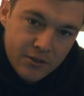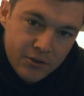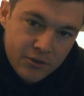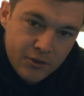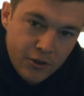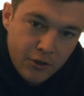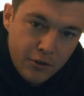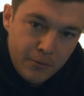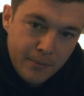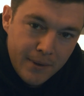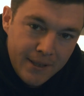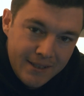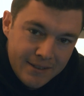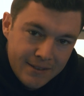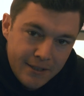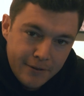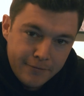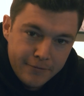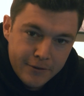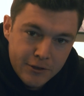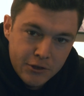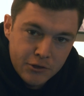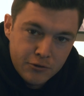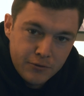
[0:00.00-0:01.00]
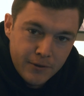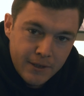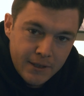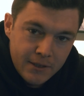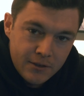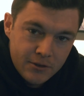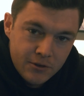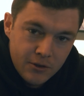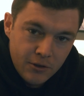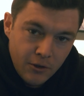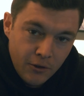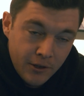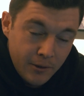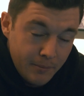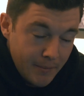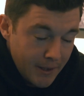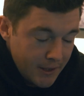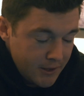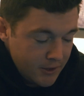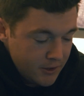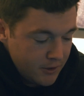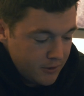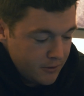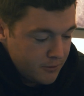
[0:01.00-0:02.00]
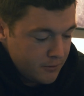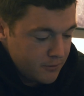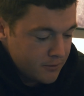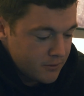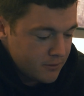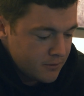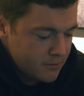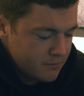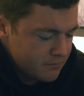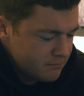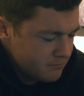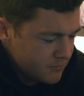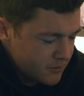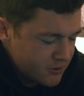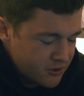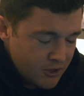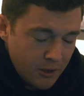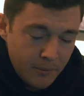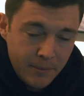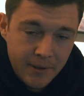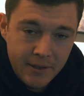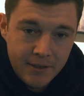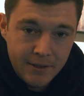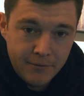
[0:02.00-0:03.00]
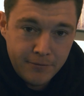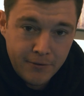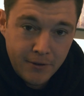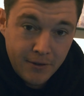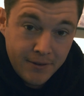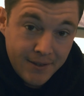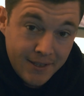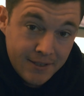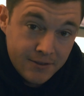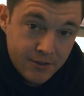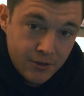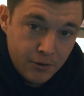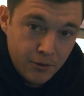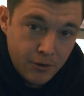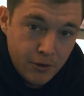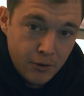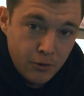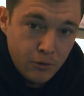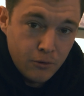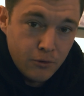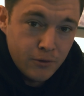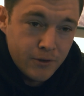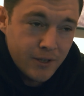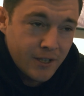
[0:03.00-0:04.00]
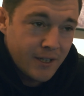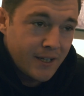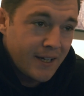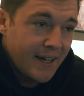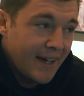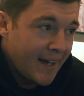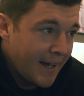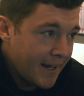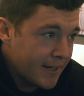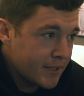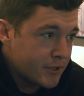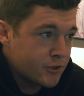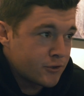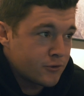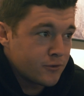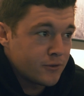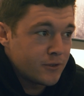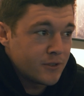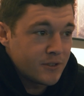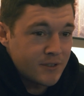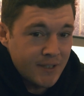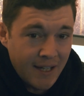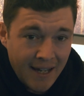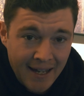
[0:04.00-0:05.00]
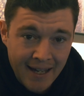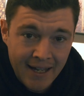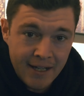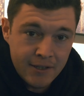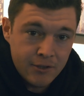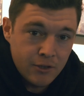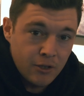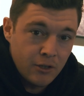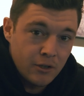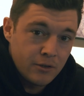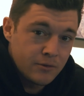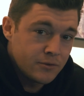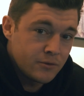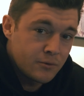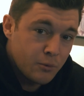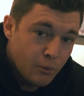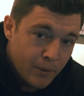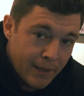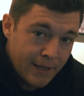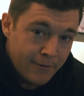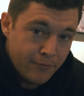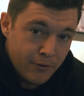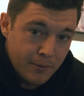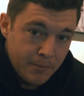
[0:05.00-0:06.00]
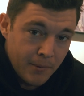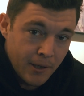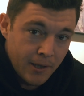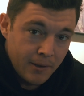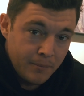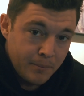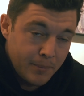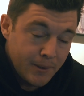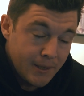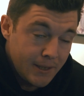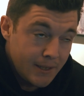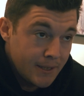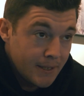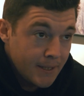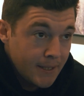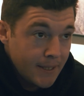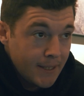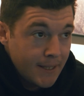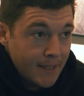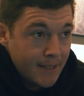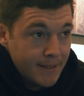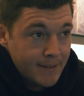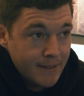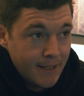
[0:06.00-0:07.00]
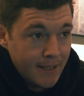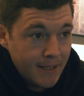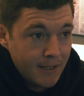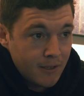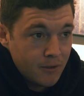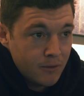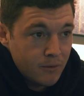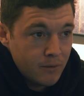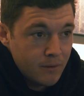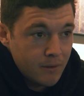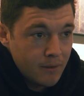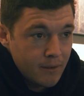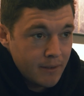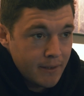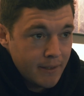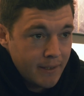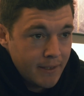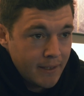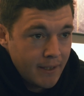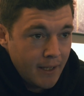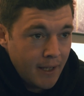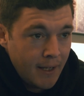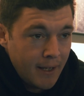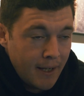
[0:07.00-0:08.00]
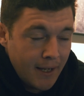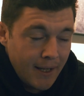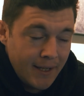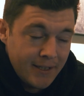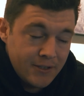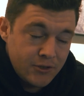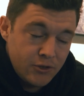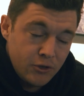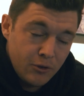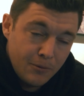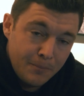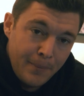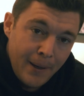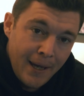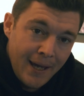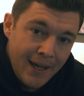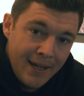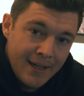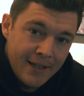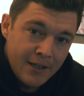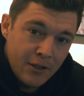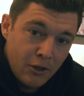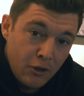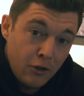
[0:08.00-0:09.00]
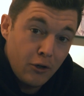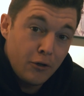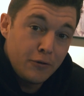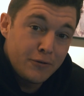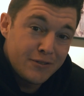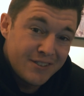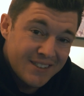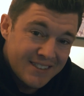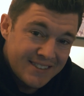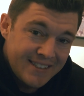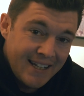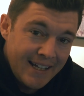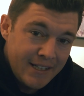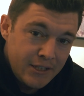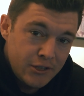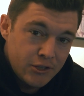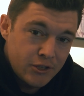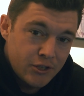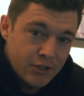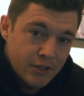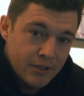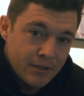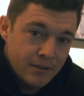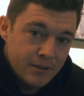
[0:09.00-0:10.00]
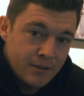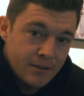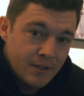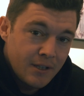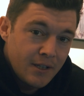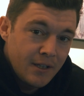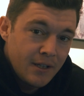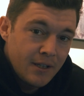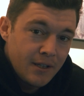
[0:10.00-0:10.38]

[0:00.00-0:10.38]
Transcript: so many different drinks on the menu, so many different things that you can order, extras, add-ons, whatever it might be. Now, unless you're paying close attention,